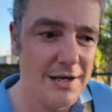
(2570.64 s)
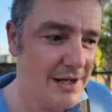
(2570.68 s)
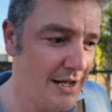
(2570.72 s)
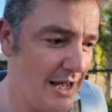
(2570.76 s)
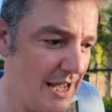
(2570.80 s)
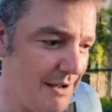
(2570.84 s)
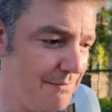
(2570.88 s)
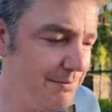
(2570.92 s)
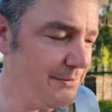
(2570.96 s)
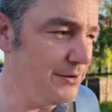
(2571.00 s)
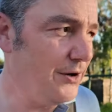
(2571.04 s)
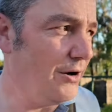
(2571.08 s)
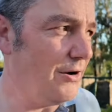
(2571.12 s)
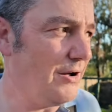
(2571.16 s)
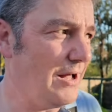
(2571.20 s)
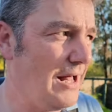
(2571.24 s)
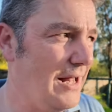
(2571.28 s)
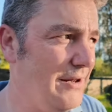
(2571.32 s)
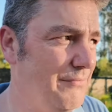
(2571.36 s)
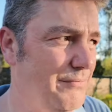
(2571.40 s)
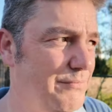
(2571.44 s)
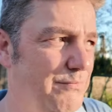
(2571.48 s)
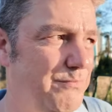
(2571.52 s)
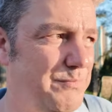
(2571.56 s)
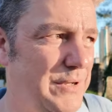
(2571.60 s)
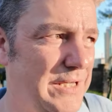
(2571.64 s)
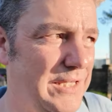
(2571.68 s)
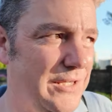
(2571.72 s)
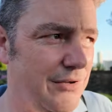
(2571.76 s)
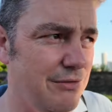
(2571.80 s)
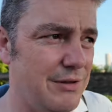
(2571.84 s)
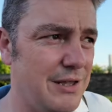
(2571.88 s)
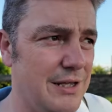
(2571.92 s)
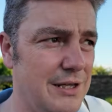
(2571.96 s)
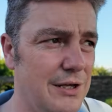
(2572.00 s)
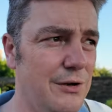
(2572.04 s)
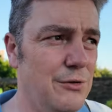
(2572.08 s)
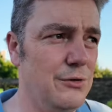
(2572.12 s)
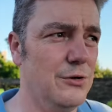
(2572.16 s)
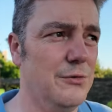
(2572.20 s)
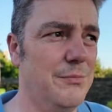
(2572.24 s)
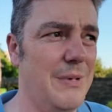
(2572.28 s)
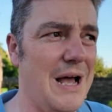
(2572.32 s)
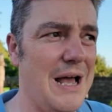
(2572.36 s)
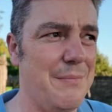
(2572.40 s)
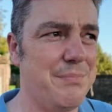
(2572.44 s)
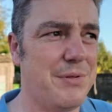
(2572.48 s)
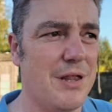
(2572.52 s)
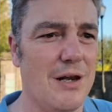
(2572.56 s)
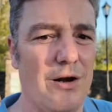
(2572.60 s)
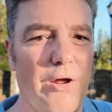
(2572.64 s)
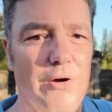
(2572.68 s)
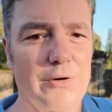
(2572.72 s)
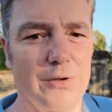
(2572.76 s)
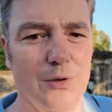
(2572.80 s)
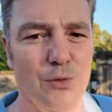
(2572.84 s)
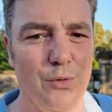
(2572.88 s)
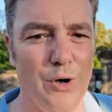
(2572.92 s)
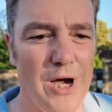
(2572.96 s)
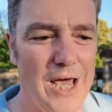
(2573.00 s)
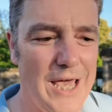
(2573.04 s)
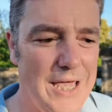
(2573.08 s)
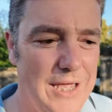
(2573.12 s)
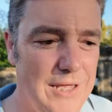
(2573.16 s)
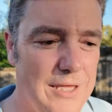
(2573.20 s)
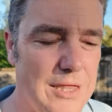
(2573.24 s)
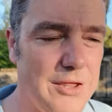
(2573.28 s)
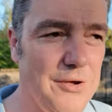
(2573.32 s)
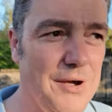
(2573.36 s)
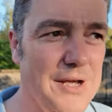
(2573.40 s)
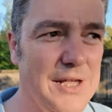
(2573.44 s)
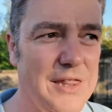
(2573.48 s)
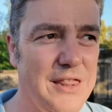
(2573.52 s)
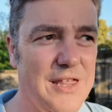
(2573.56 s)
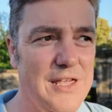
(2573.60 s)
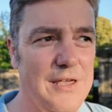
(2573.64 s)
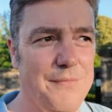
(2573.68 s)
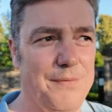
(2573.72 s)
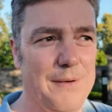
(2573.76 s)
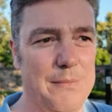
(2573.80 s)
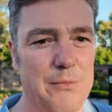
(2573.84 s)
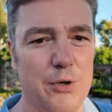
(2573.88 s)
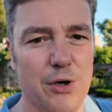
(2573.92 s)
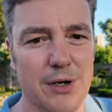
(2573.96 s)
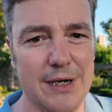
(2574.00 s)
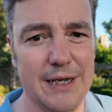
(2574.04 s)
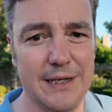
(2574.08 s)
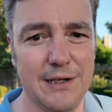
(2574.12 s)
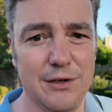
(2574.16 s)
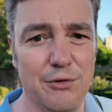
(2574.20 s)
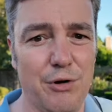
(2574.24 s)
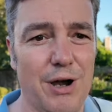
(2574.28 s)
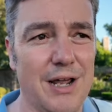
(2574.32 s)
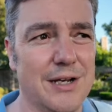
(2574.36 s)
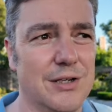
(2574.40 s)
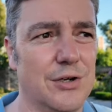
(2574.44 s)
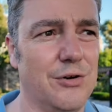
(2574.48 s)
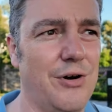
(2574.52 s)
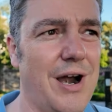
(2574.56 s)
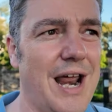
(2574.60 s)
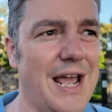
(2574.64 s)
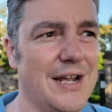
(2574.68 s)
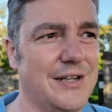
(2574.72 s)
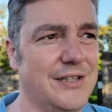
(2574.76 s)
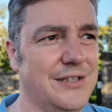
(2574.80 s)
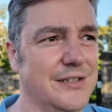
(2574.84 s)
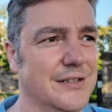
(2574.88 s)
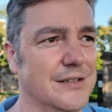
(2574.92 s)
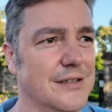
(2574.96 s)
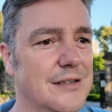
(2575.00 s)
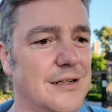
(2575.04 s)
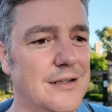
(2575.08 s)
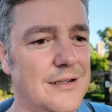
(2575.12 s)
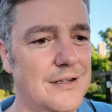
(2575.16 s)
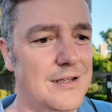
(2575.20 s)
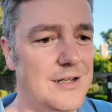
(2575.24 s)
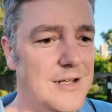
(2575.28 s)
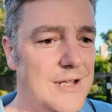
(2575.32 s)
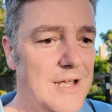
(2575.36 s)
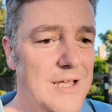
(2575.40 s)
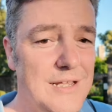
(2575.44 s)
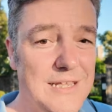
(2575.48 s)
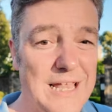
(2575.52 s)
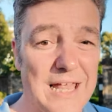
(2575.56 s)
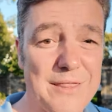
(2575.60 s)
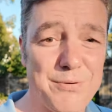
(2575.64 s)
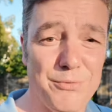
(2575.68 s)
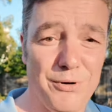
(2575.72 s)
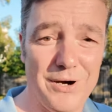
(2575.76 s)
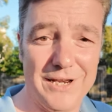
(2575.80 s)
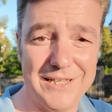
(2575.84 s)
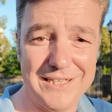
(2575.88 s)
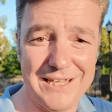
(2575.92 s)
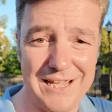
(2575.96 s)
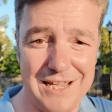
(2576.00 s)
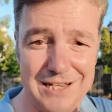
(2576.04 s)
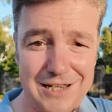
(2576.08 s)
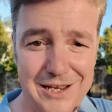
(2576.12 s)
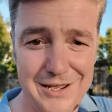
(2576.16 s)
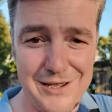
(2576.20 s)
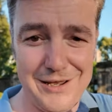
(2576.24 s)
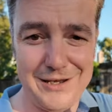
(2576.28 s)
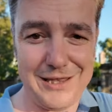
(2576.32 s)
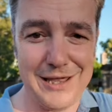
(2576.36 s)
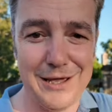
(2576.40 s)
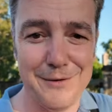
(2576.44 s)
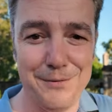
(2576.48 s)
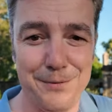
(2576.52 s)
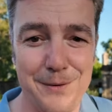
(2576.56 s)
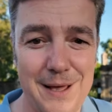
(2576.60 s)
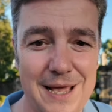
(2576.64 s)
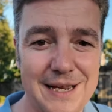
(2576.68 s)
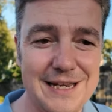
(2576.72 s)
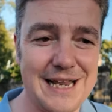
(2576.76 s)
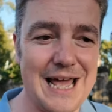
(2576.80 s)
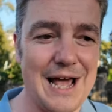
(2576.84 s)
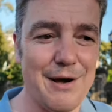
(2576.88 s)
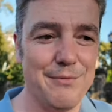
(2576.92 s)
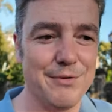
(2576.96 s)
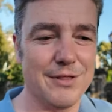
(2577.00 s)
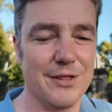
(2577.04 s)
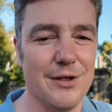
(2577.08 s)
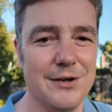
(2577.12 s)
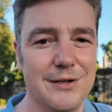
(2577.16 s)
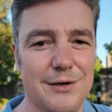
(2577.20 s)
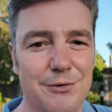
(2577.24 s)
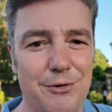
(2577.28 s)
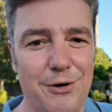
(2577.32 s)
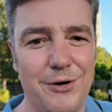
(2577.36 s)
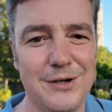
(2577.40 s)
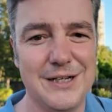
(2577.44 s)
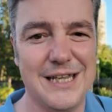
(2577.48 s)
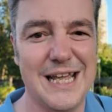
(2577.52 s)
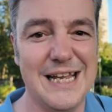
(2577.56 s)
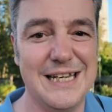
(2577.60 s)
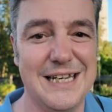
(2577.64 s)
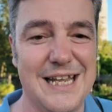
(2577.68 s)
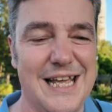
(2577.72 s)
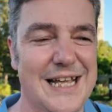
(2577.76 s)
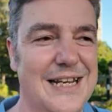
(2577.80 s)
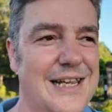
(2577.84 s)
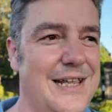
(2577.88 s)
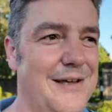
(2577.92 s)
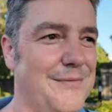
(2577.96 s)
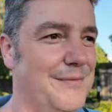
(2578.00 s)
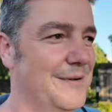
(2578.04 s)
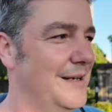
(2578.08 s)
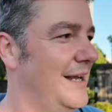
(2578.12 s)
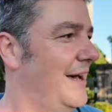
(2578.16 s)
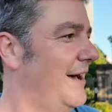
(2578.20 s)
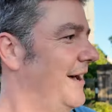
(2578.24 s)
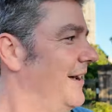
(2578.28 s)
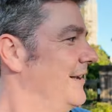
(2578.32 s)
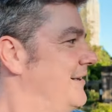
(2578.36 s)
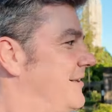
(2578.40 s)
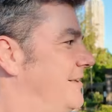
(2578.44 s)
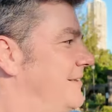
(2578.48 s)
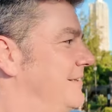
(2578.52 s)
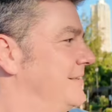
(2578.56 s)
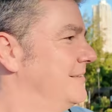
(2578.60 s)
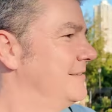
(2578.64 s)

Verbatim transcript: If not, I'll be using Google Maps along the way so I can see if I'm going in the right direction. That's what I did to find out I was on the wrong ding-ding the other night.